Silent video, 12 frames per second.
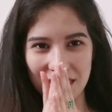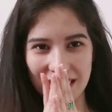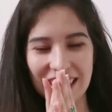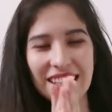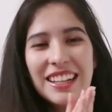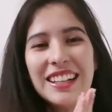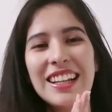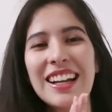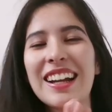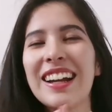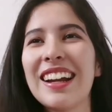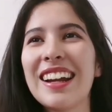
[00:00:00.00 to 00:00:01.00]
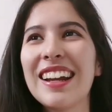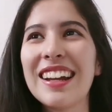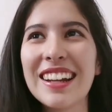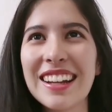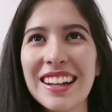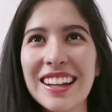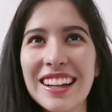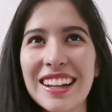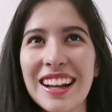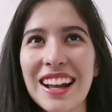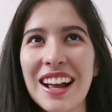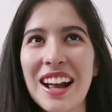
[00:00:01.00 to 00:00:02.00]
of it? Like
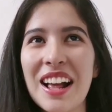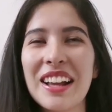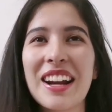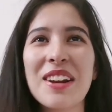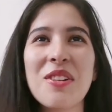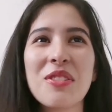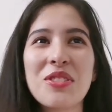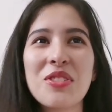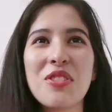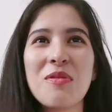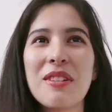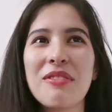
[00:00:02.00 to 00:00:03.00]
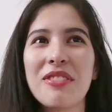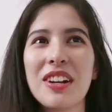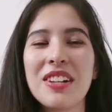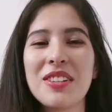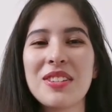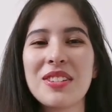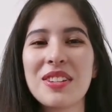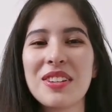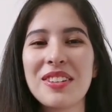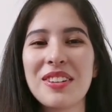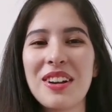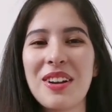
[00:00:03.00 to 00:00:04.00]
I know two of my friends
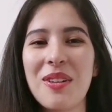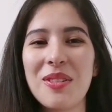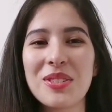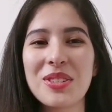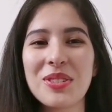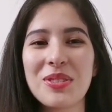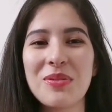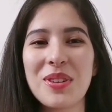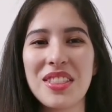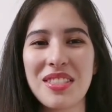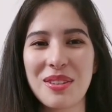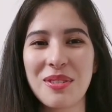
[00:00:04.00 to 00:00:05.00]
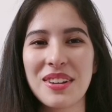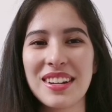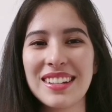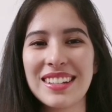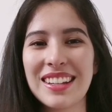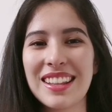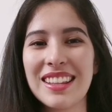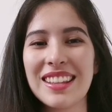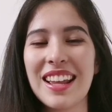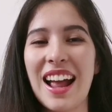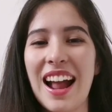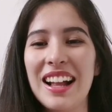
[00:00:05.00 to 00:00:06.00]
also went through it,
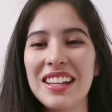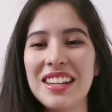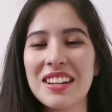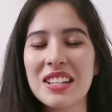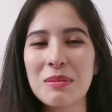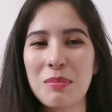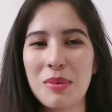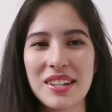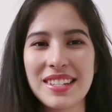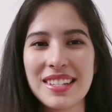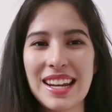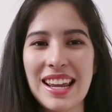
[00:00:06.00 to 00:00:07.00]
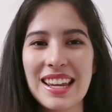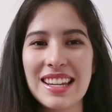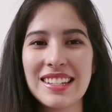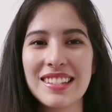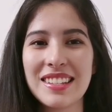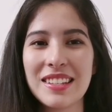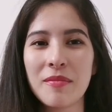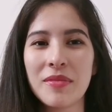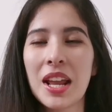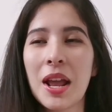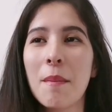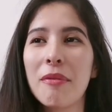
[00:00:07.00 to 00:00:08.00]
the AliExpress days,
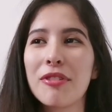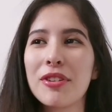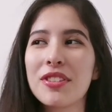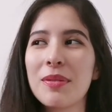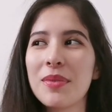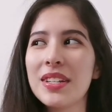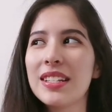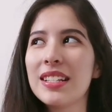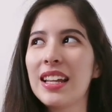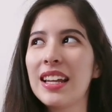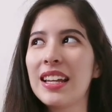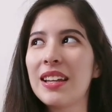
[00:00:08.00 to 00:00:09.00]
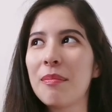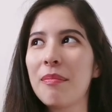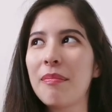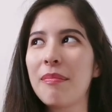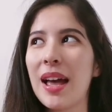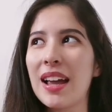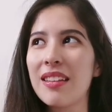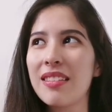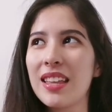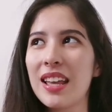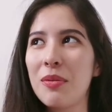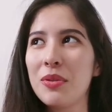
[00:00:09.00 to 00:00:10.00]
but for some reason, like back
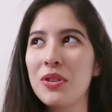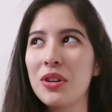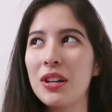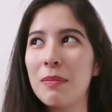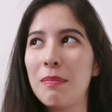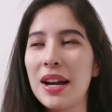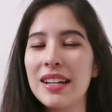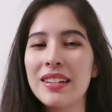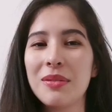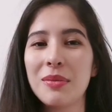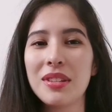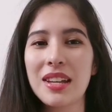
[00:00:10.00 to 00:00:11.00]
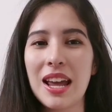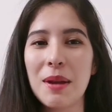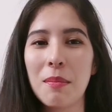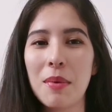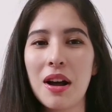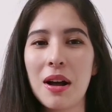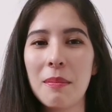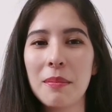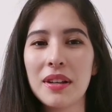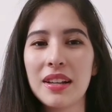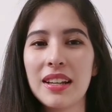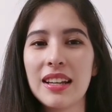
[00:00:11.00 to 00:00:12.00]
then when you combined it with K-pop,